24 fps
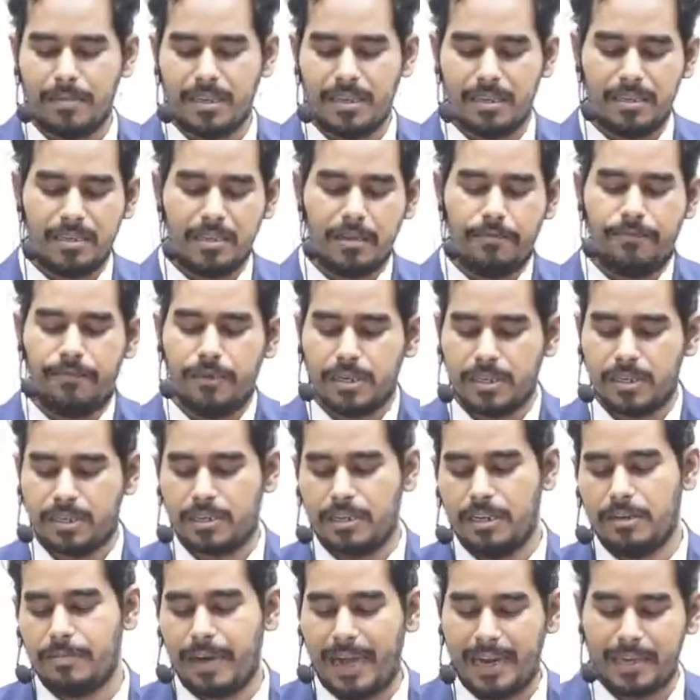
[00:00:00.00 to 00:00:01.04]
this is the first
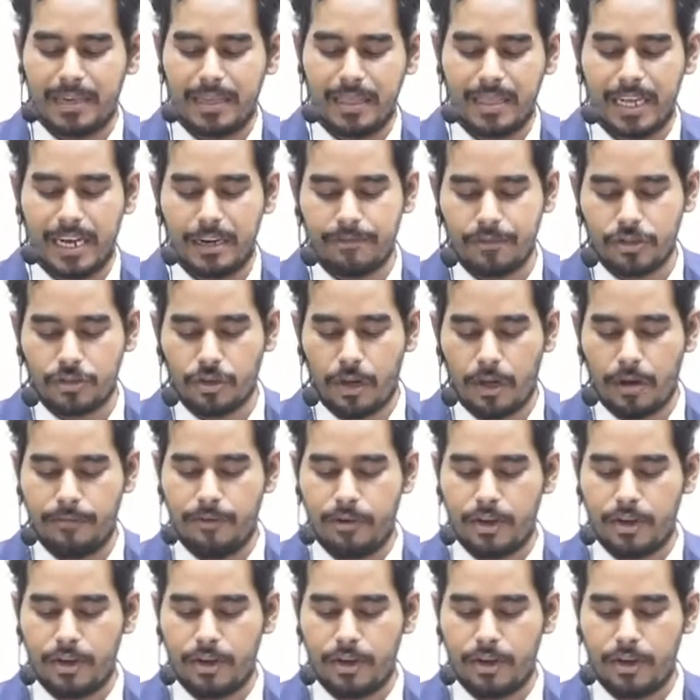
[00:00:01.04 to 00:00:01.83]
numerical that we solve.